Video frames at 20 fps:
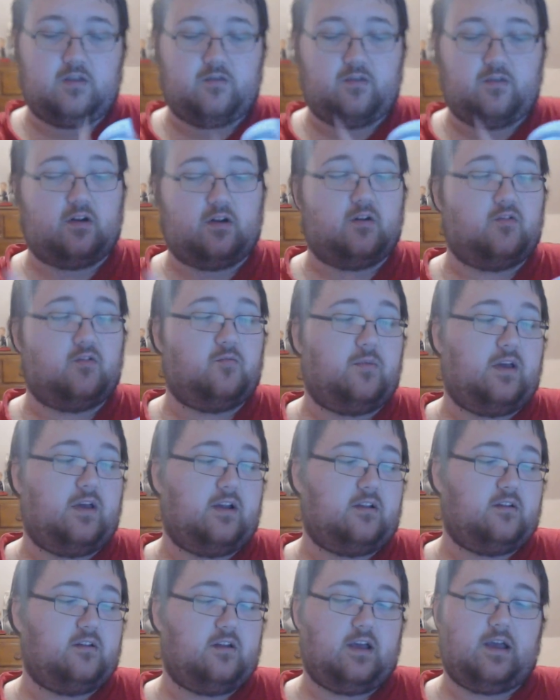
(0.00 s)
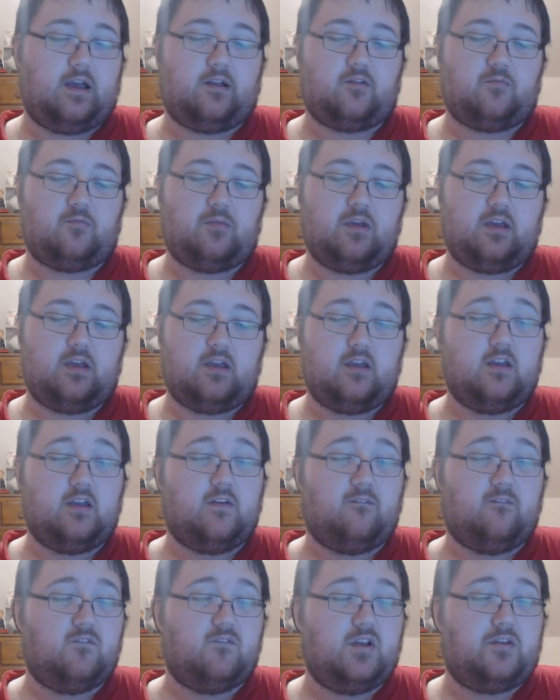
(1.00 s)
even goes back to XP
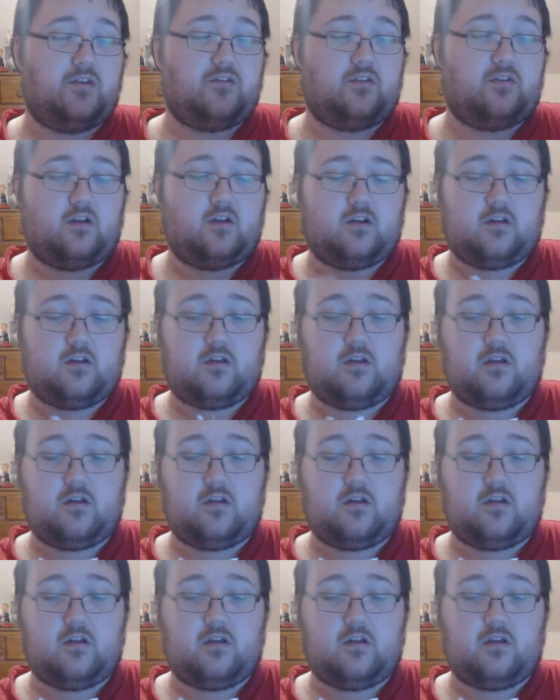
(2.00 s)
and Vista.